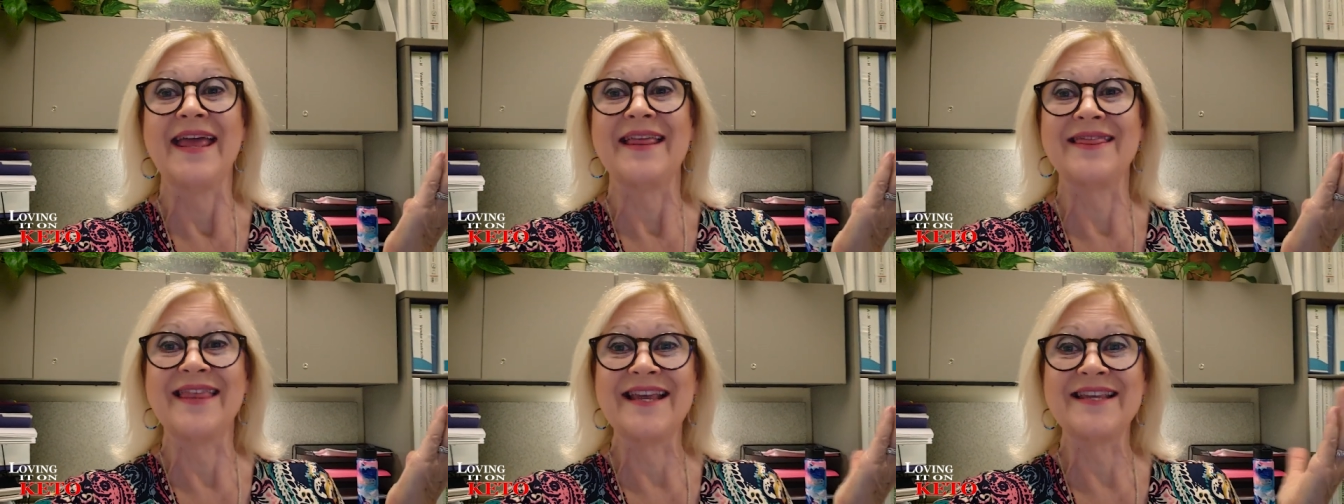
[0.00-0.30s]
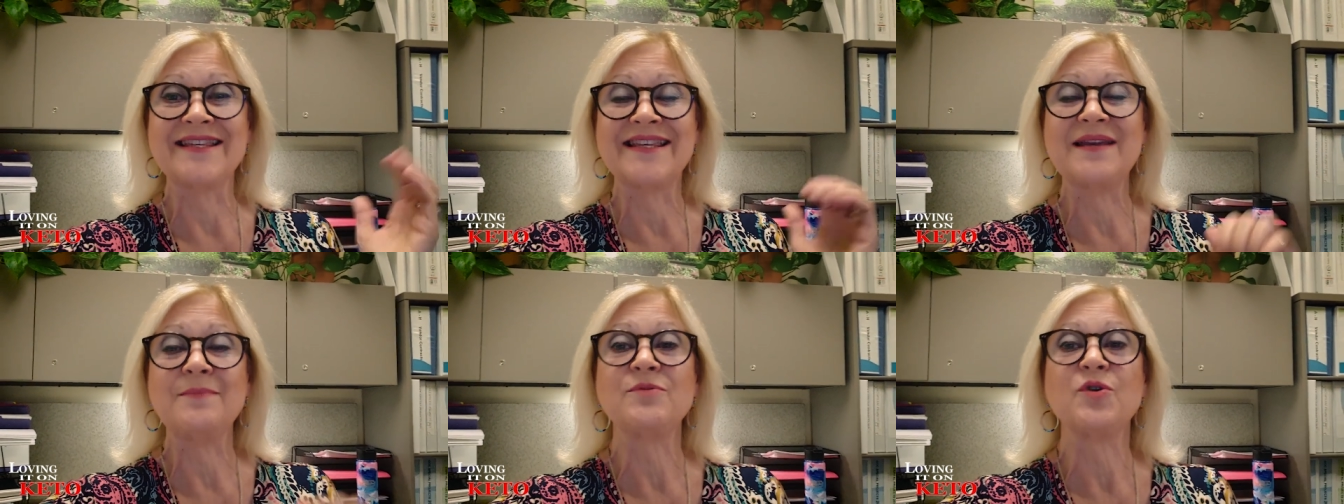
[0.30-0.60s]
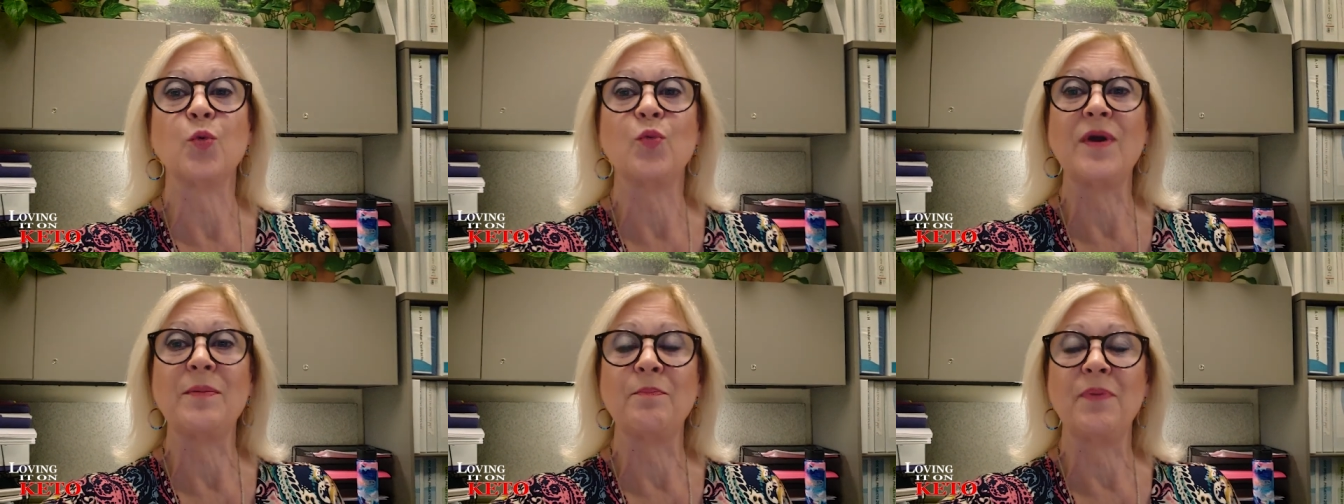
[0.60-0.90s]
they seem
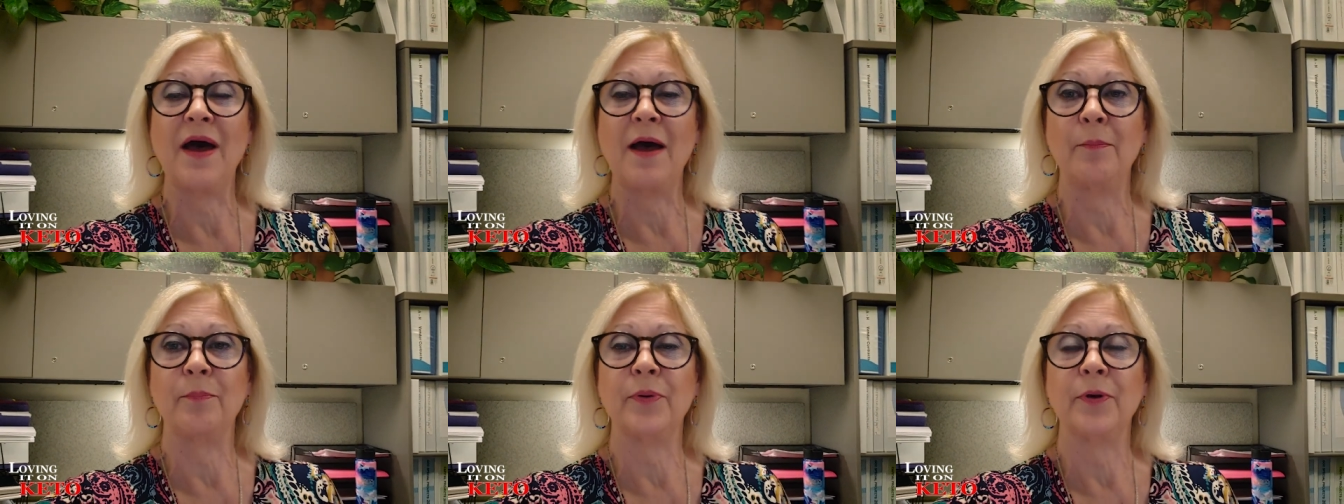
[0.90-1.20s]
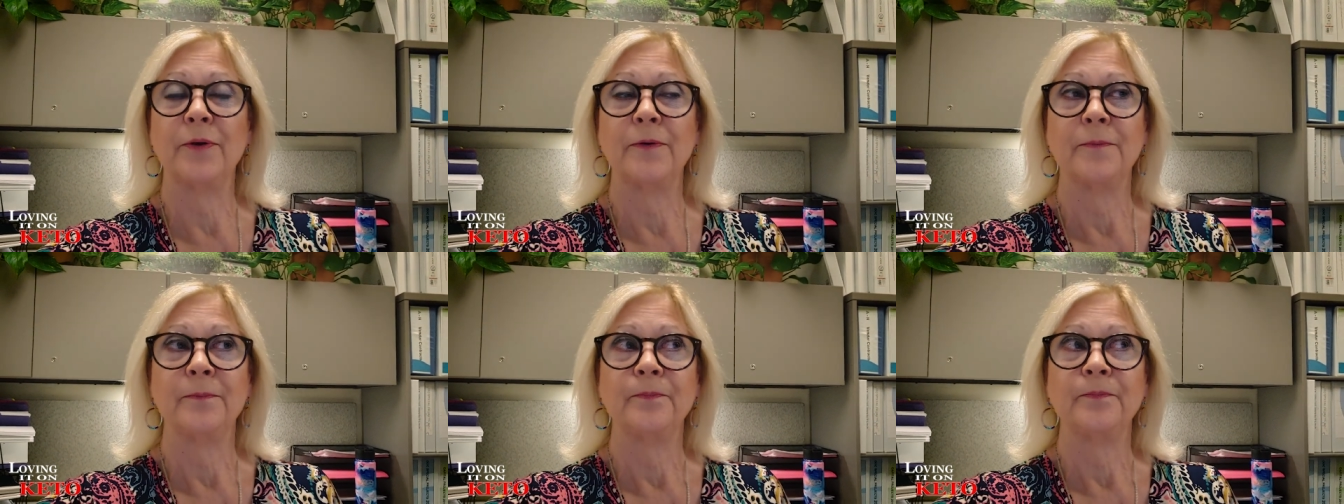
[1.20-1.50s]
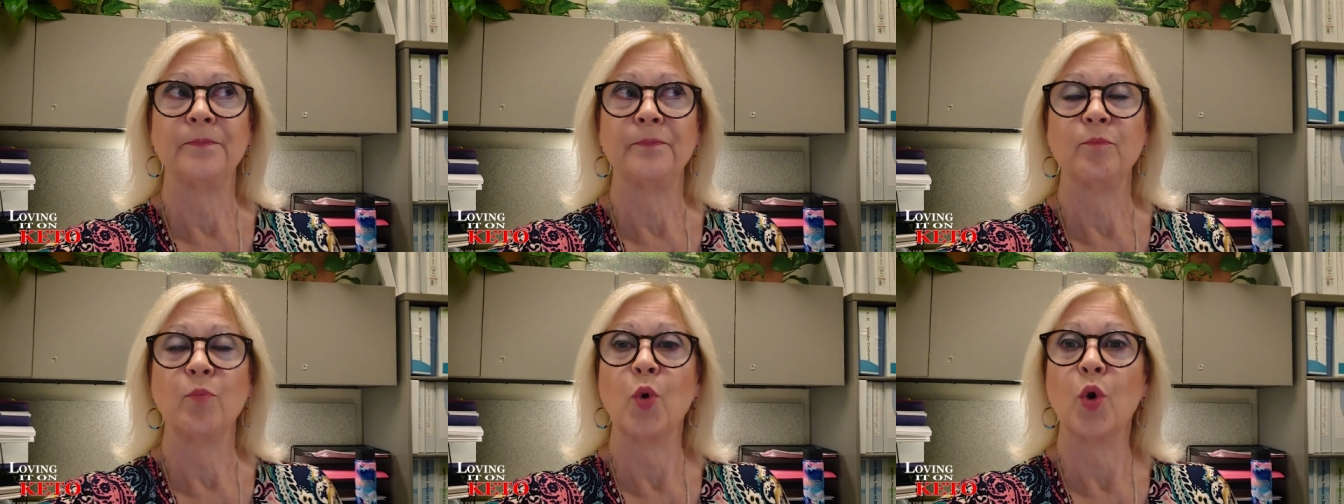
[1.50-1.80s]
to whip up
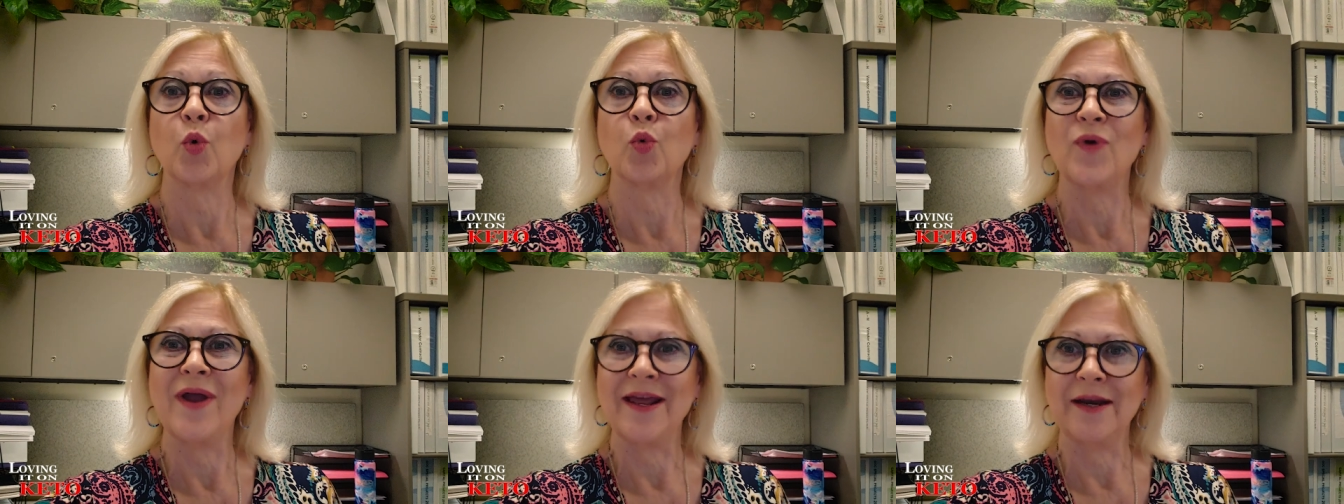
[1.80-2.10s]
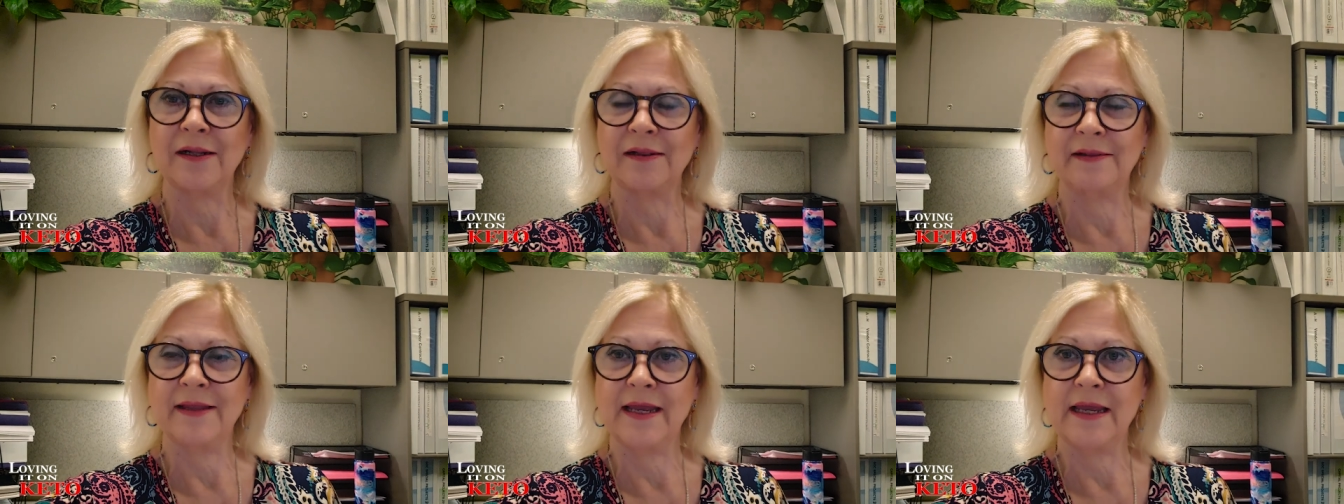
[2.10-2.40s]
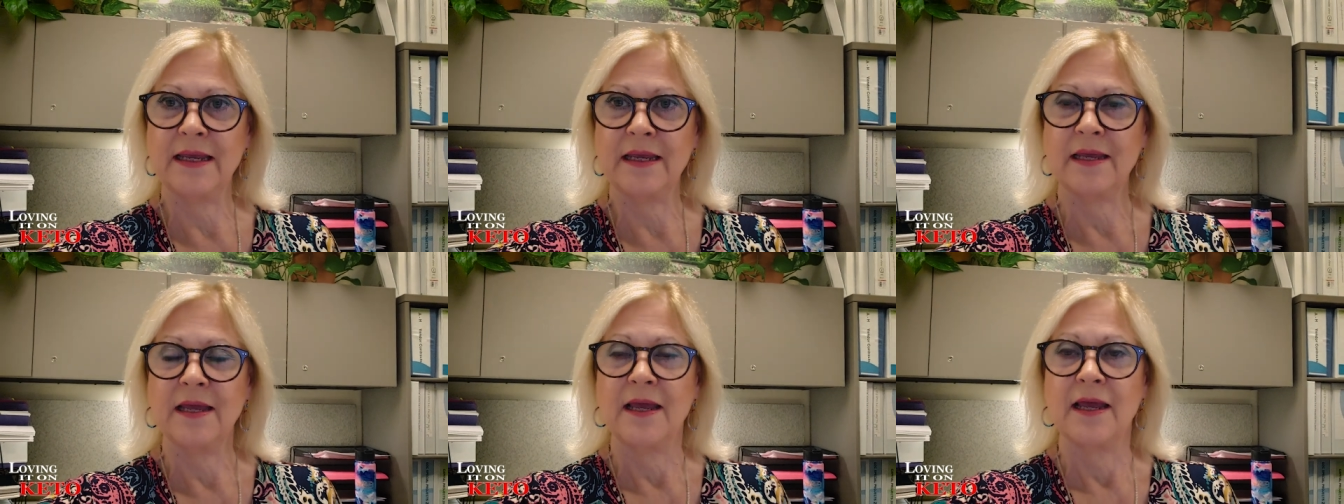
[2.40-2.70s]
more
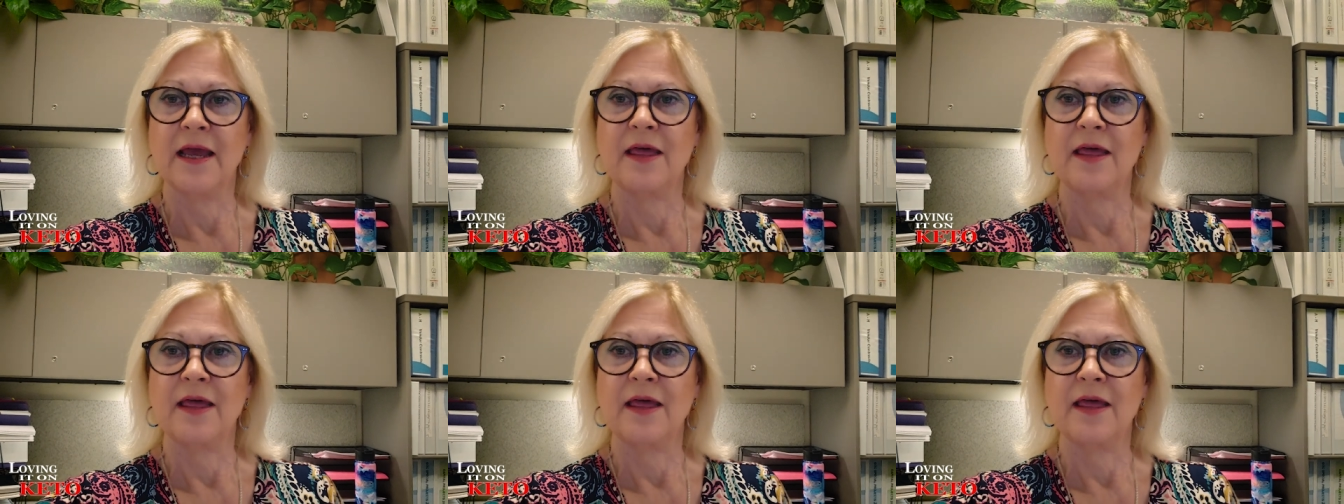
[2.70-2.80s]
readily